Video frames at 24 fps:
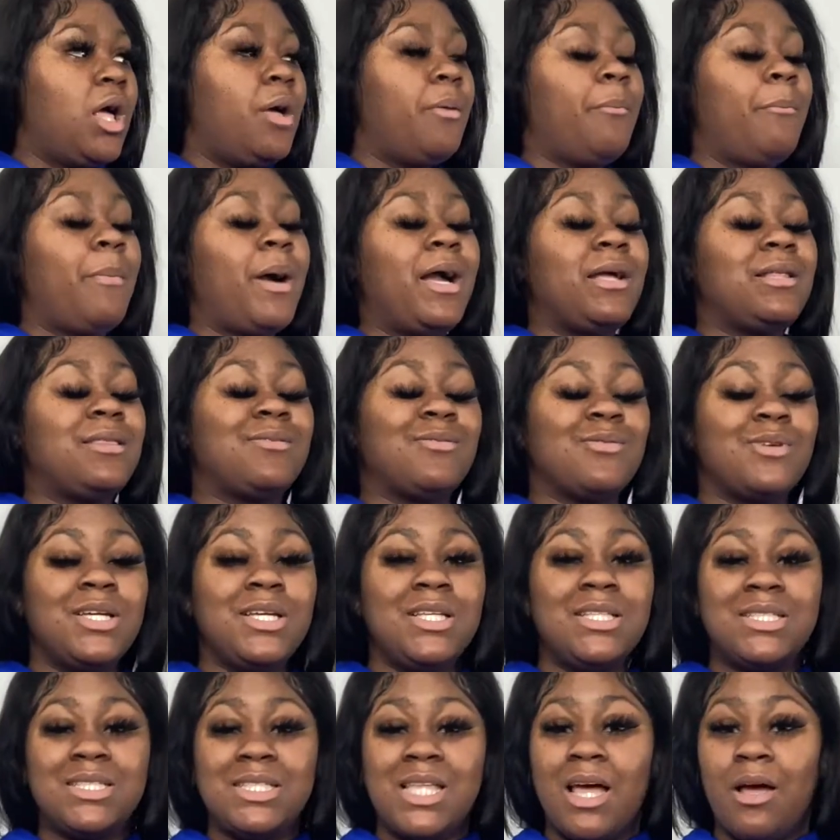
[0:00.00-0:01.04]
my
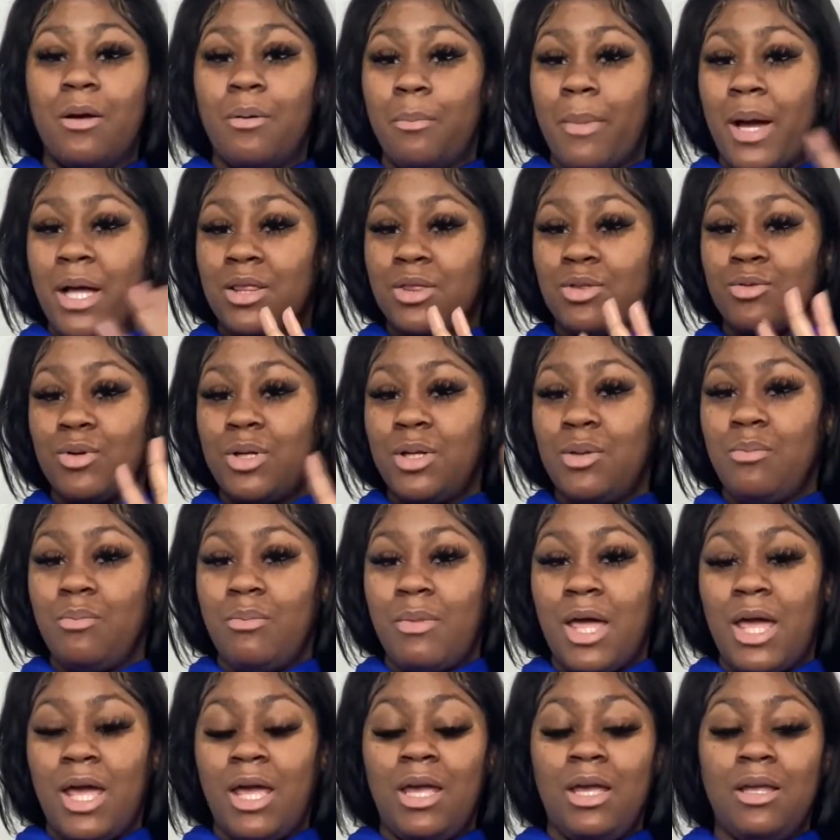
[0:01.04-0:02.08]
three my three
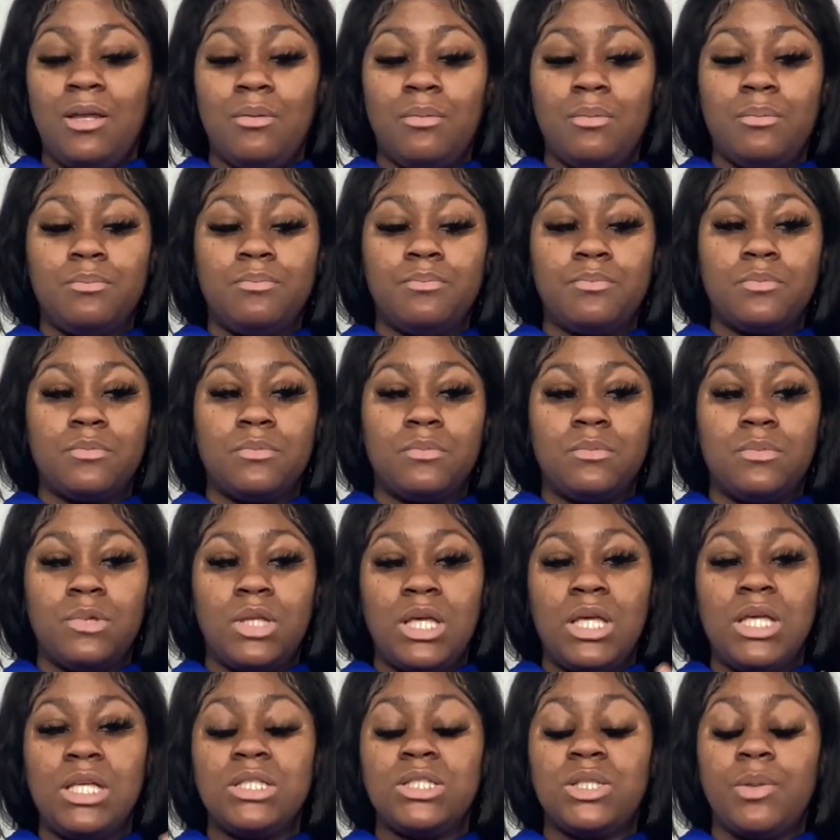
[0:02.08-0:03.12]
main
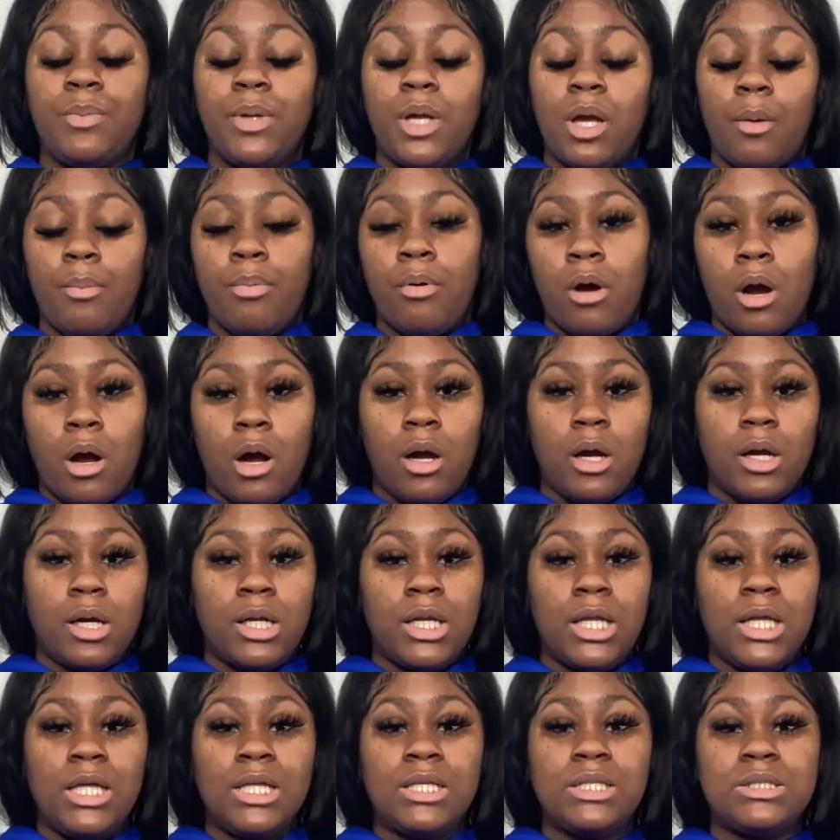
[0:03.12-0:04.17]
things to be a
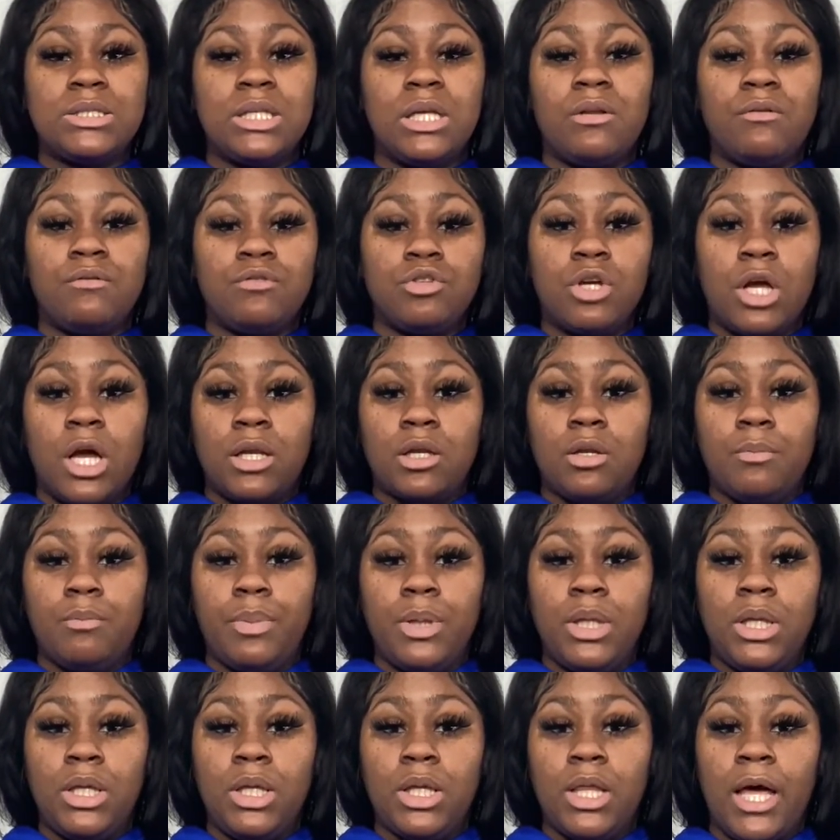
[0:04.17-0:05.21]
priority instead of trying to
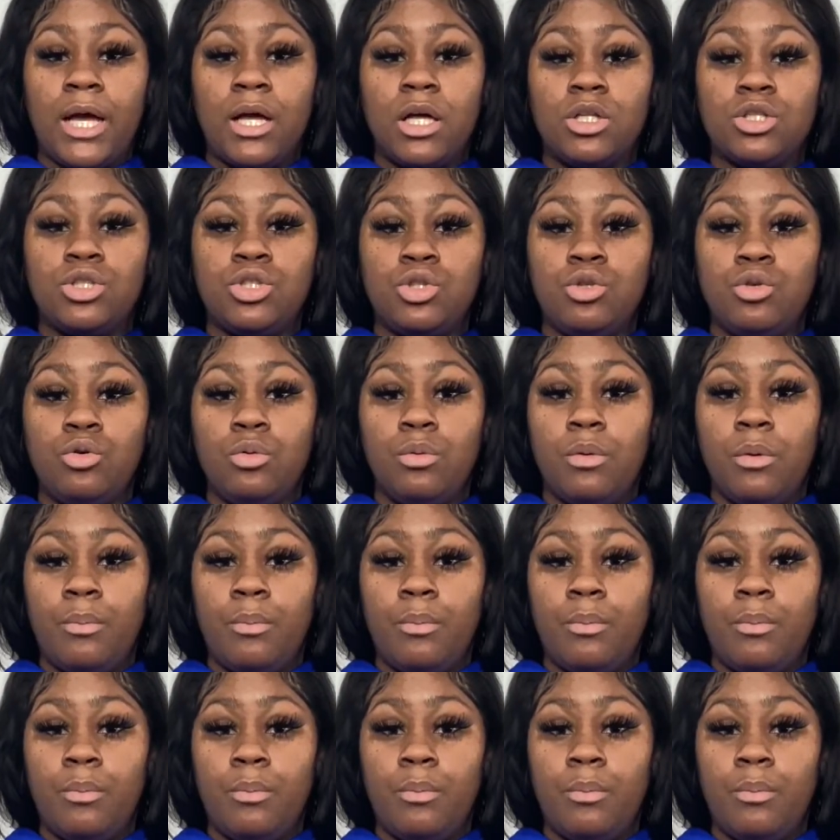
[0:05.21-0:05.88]
be like a two a